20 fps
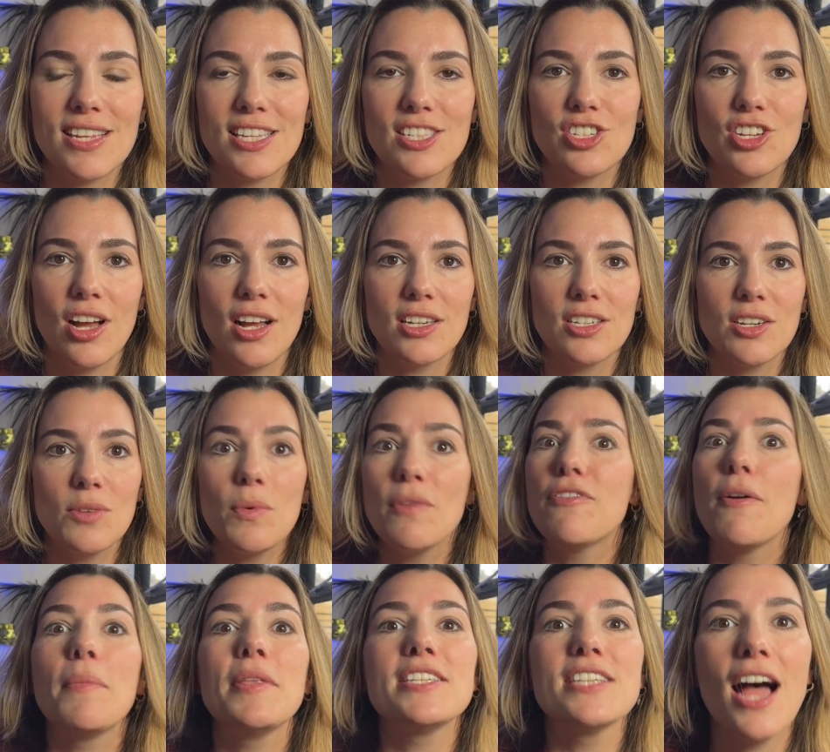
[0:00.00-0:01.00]
discharge?
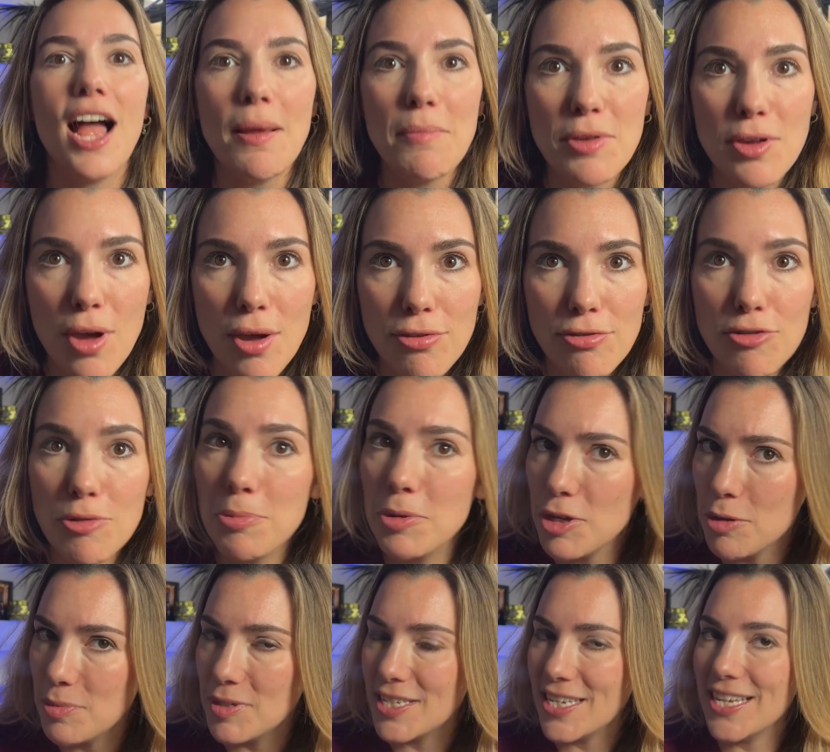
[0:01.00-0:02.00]
Well, from the time you go through
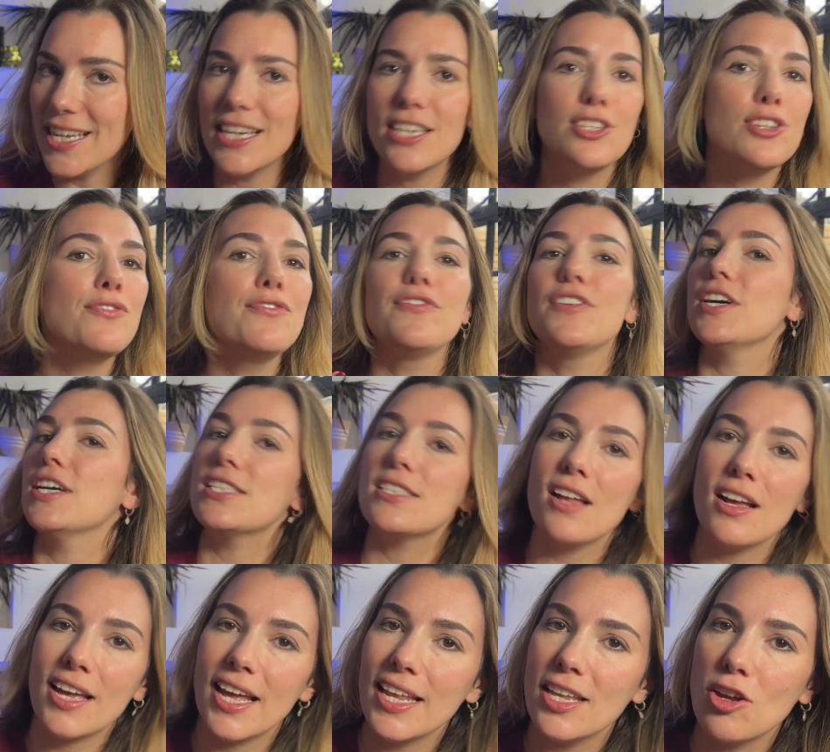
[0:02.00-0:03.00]
puberty and you first
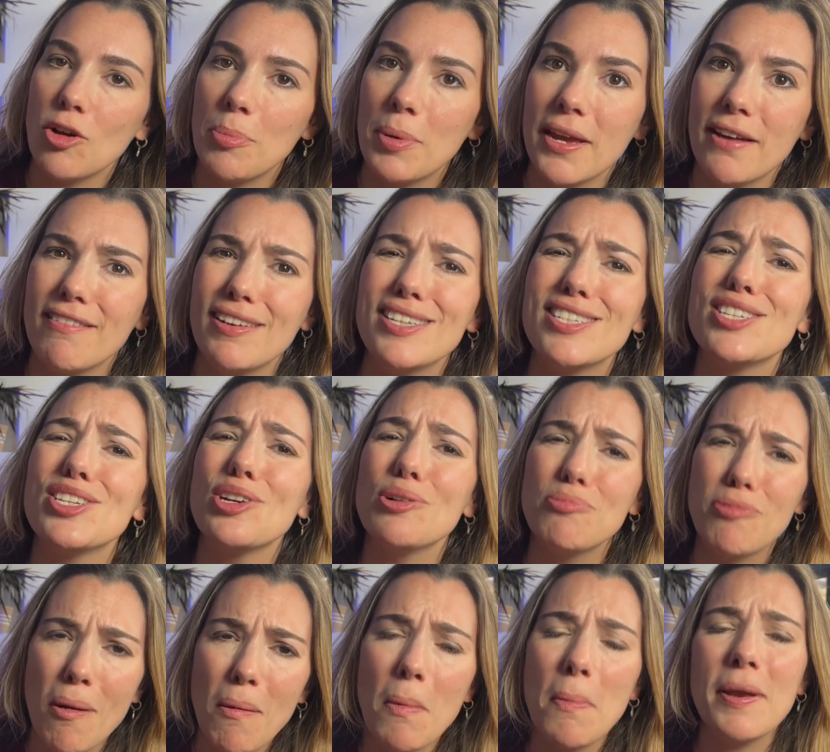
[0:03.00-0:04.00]
start getting your period,
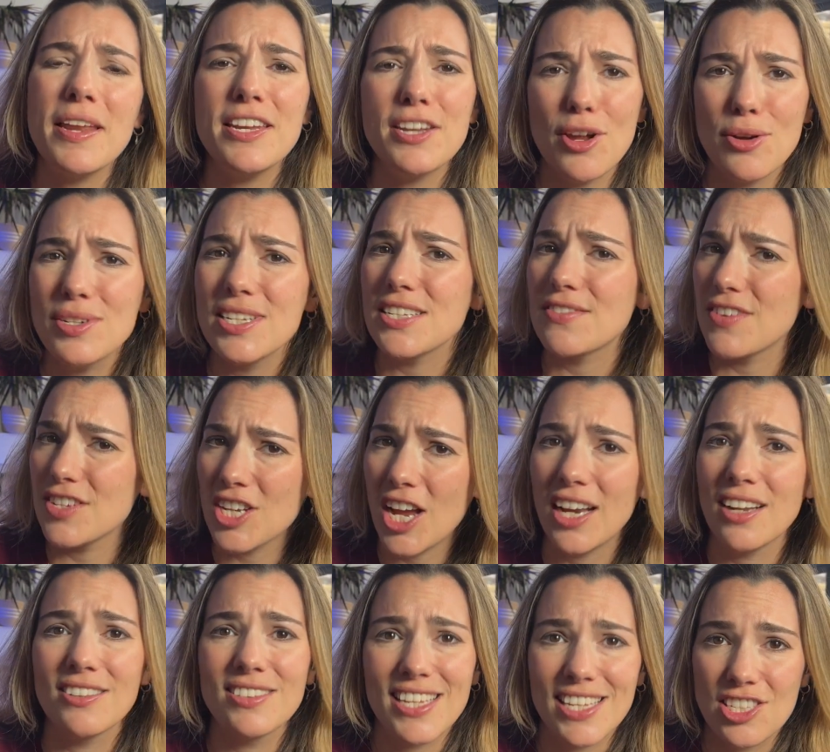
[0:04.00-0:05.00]
you'll probably notice
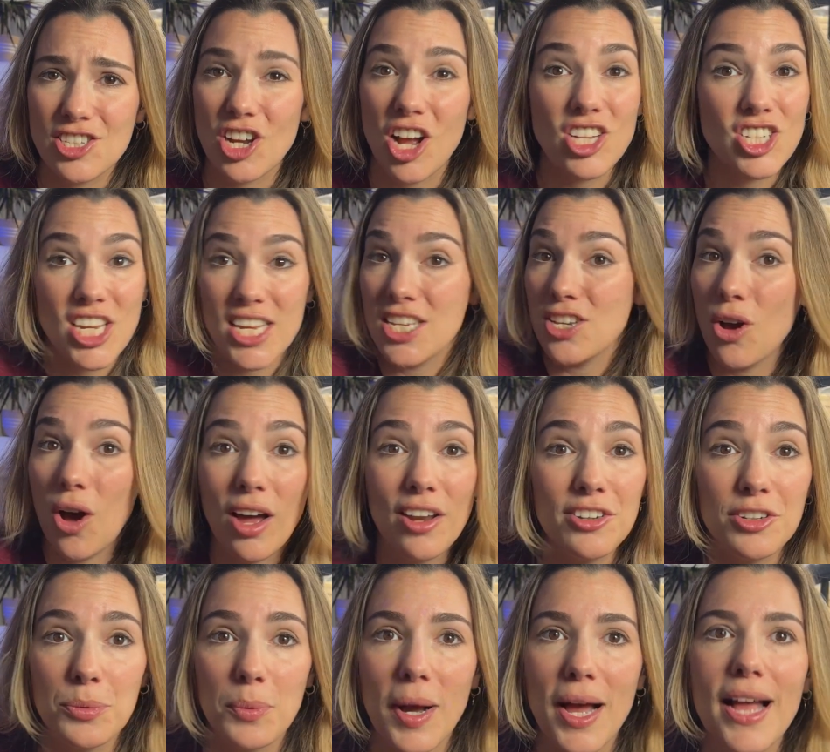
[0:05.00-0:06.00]
vaginal discharge in your
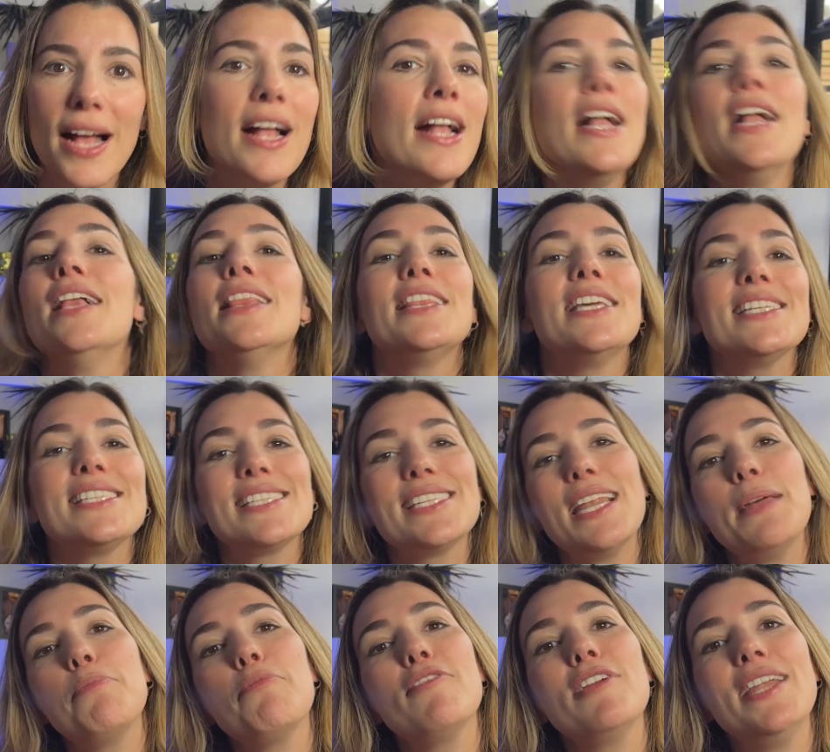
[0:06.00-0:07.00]
underwear. This
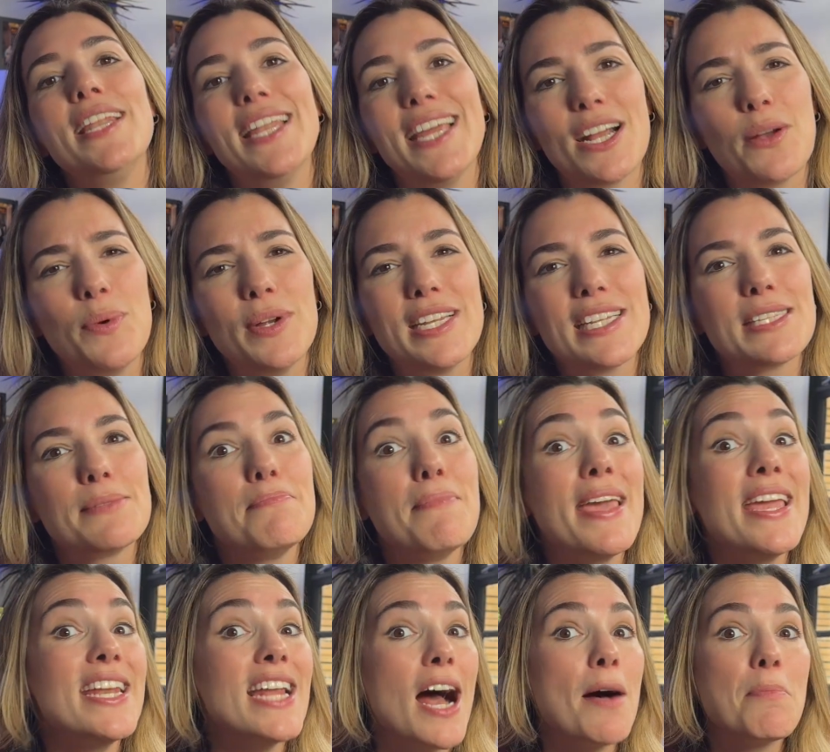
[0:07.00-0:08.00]
slippery liquid is
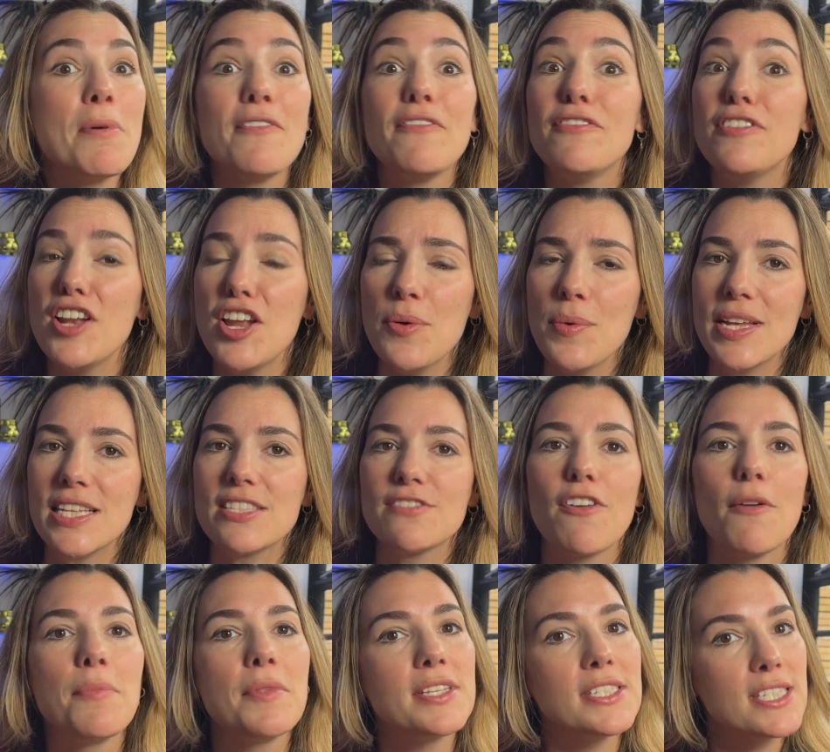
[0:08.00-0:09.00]
made up of fluids
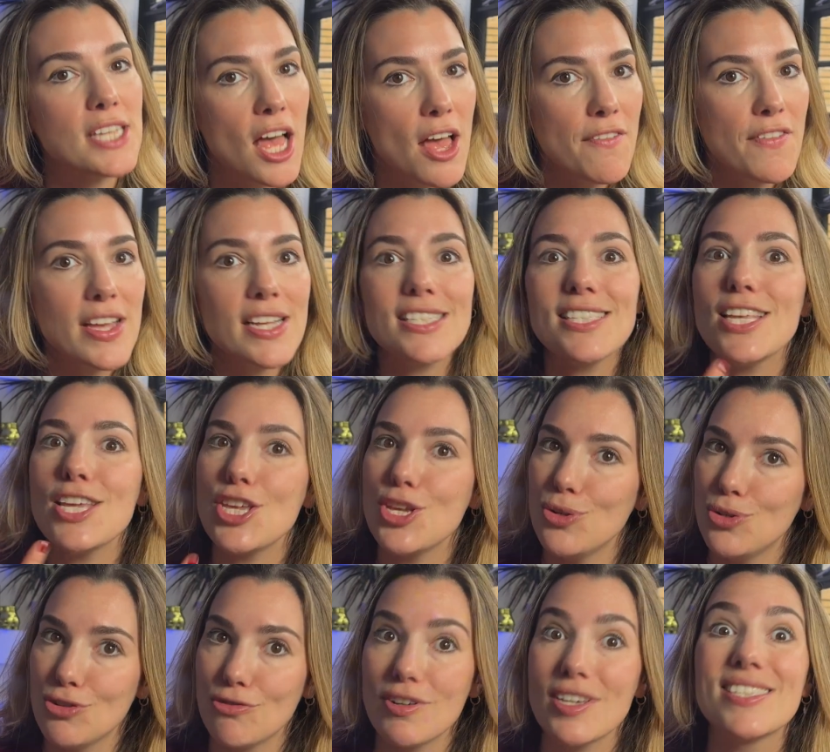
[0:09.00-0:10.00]
from the cervix, the
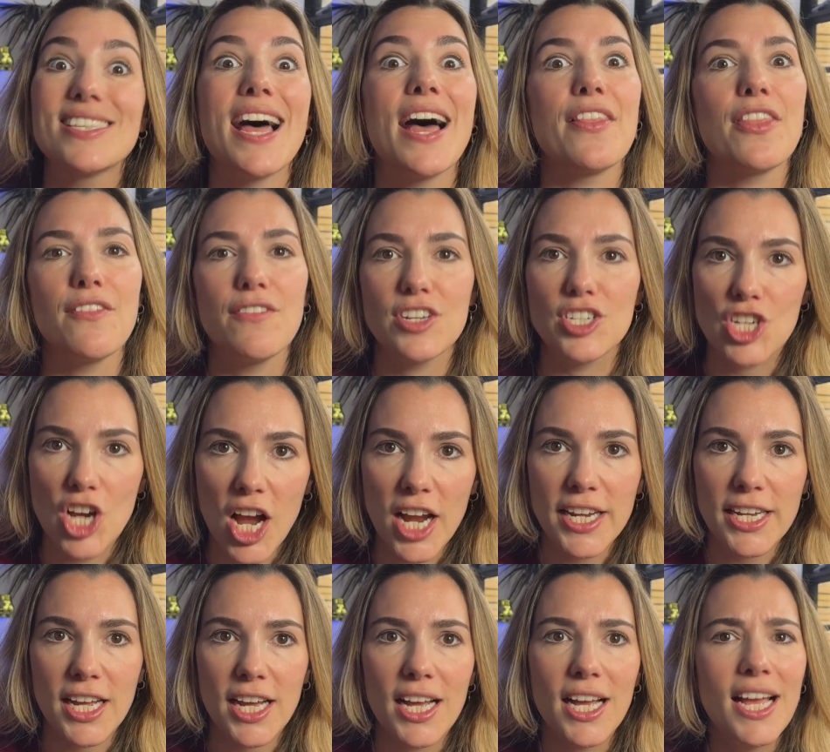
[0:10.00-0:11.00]
uterus, and the
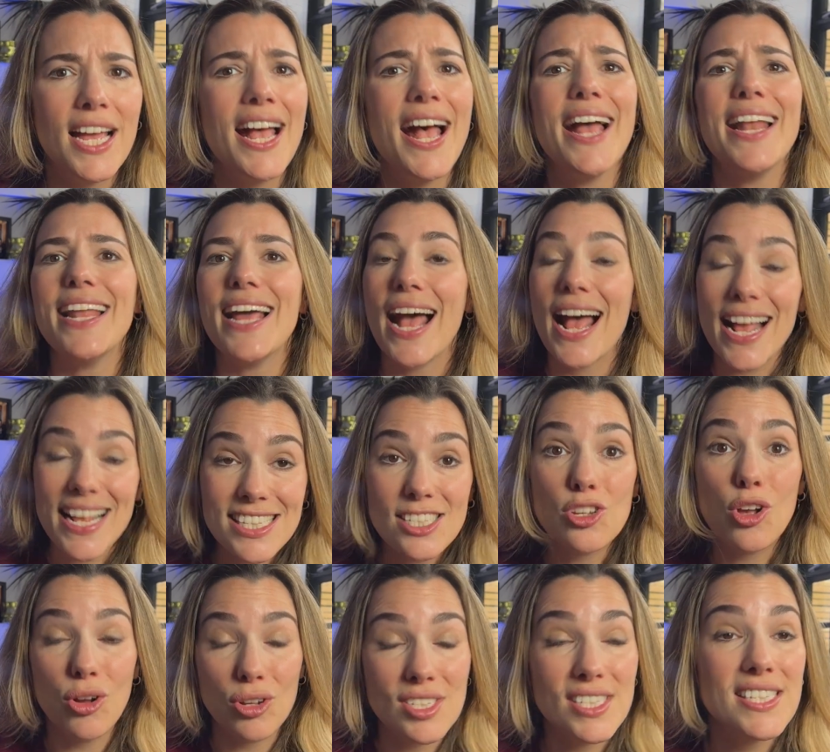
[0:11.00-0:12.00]
vagina, and it has
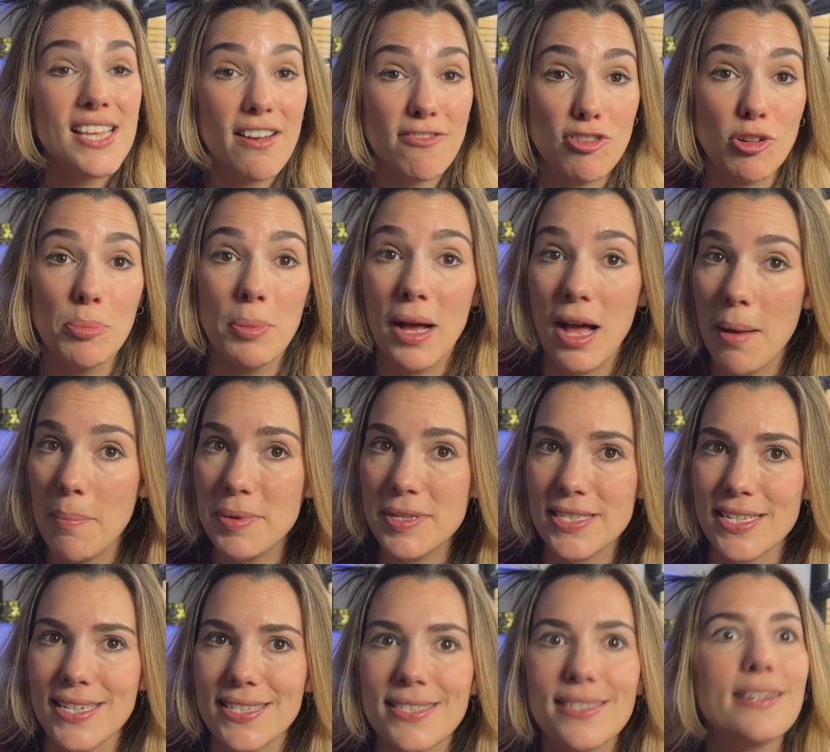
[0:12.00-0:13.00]
got several
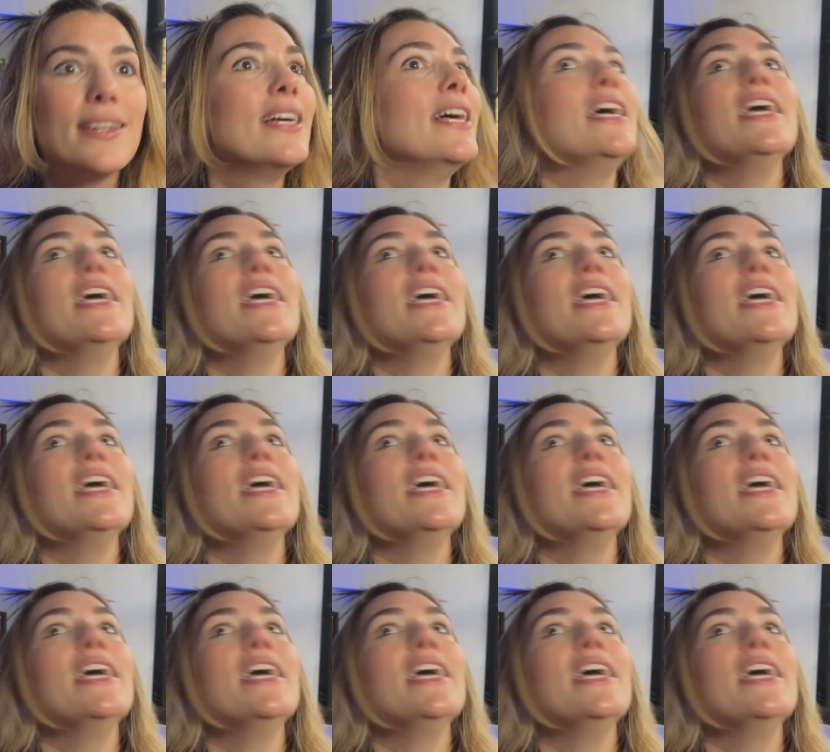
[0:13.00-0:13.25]
purposes.